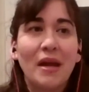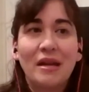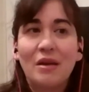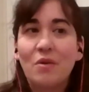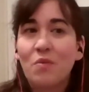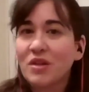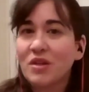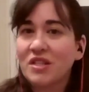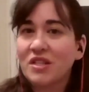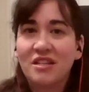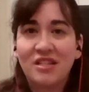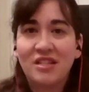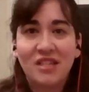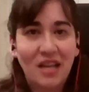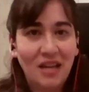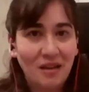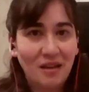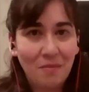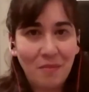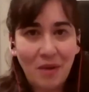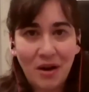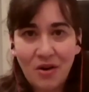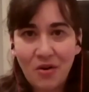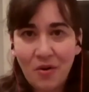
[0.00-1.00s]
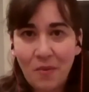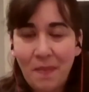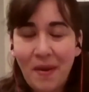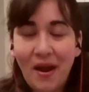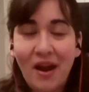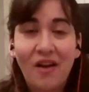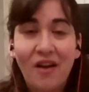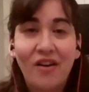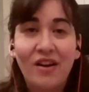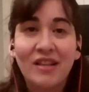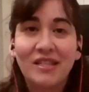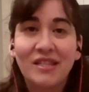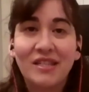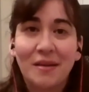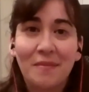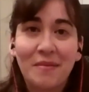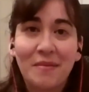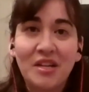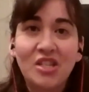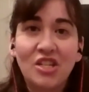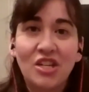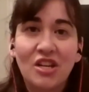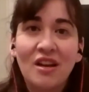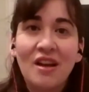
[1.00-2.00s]
wasn't taken by her parents. I
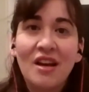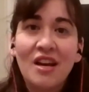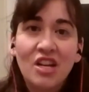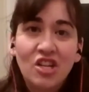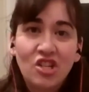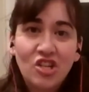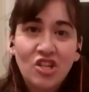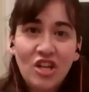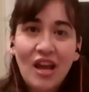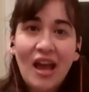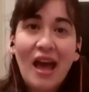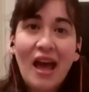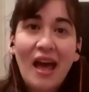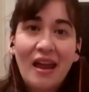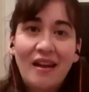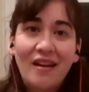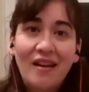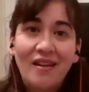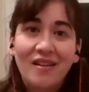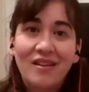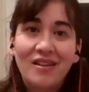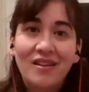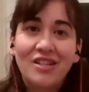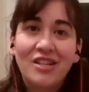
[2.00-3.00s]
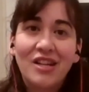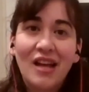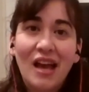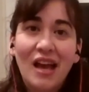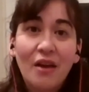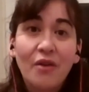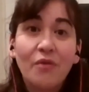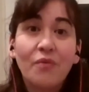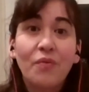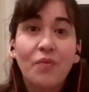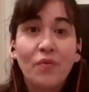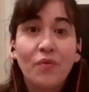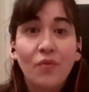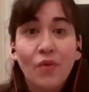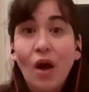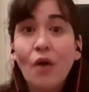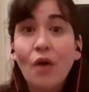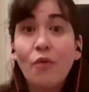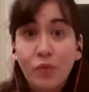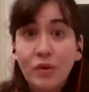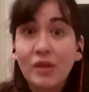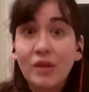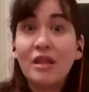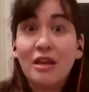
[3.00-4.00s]
mean, she had a
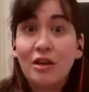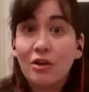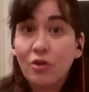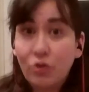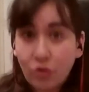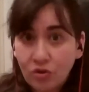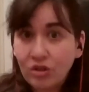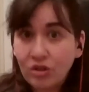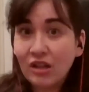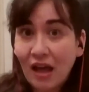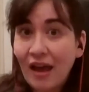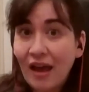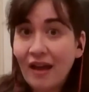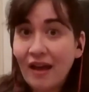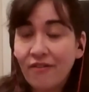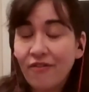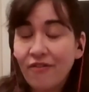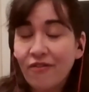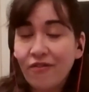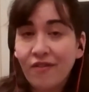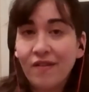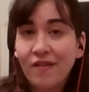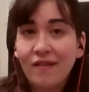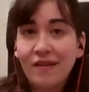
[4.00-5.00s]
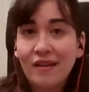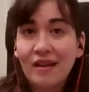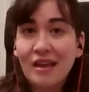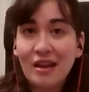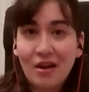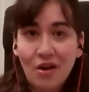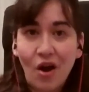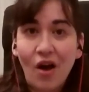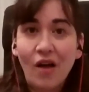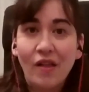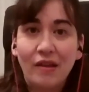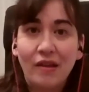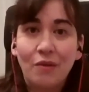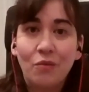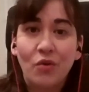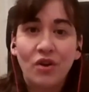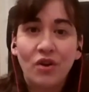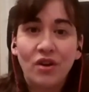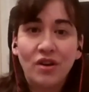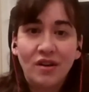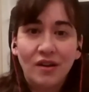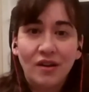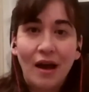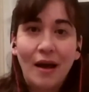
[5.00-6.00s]
really good life in
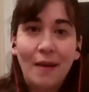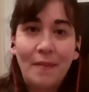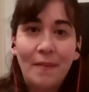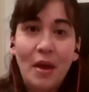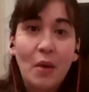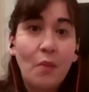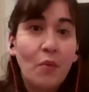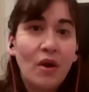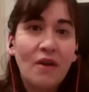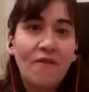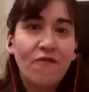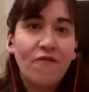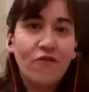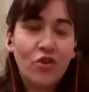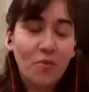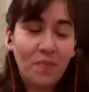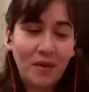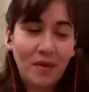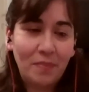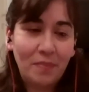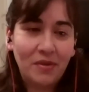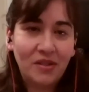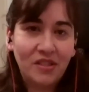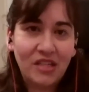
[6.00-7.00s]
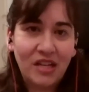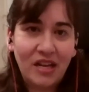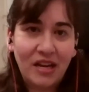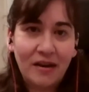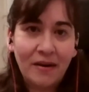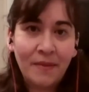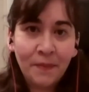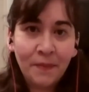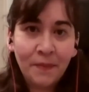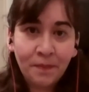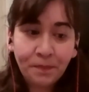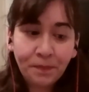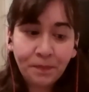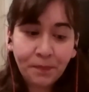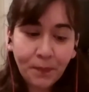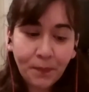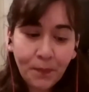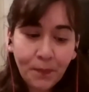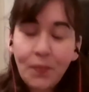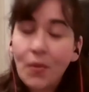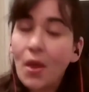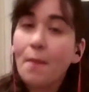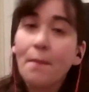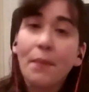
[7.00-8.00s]
Hollywood, and when few people did.
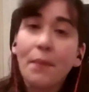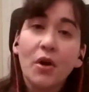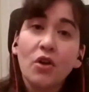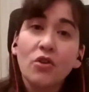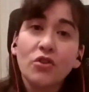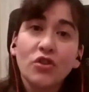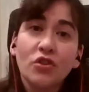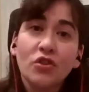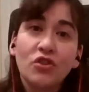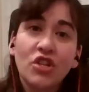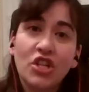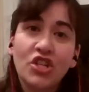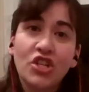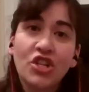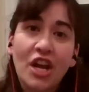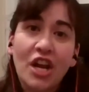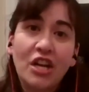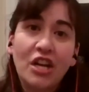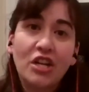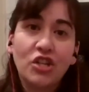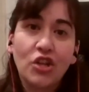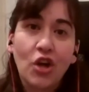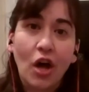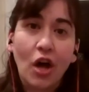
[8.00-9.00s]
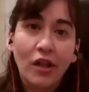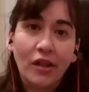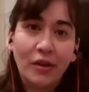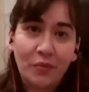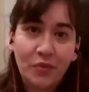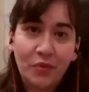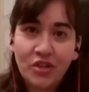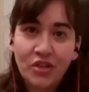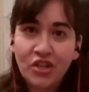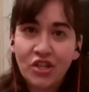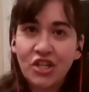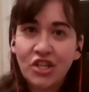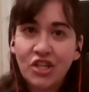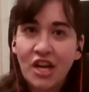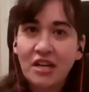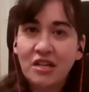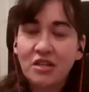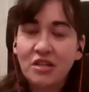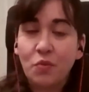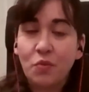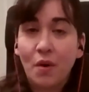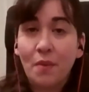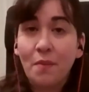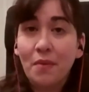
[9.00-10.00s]
But also she changed Hollywood. She changed
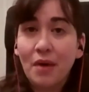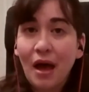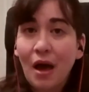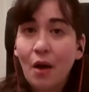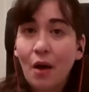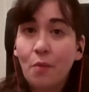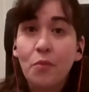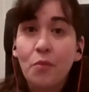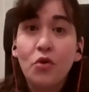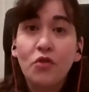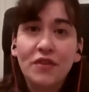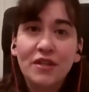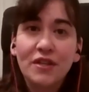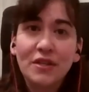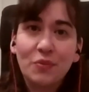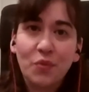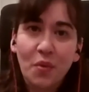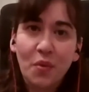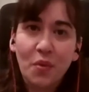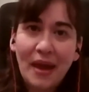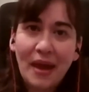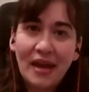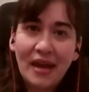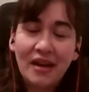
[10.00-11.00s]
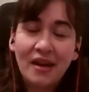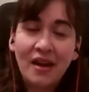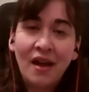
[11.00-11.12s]
how movies were made.